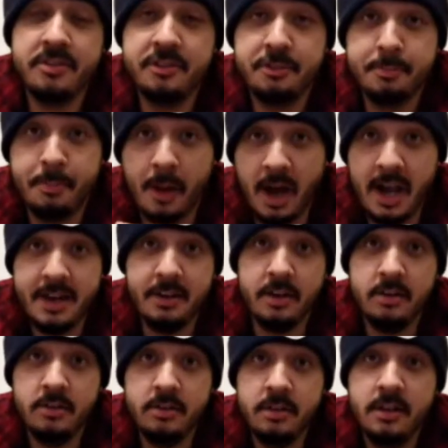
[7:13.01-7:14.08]

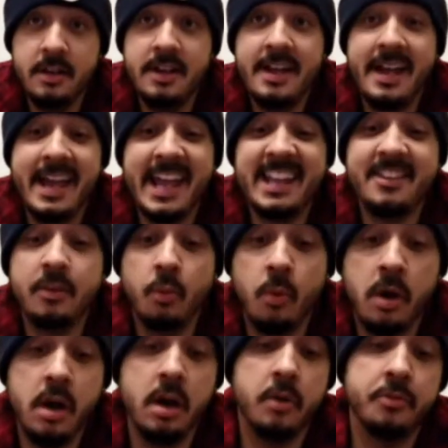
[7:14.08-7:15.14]
spider in the
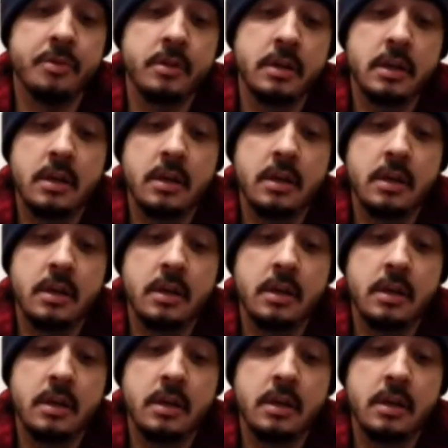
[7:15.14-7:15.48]
world?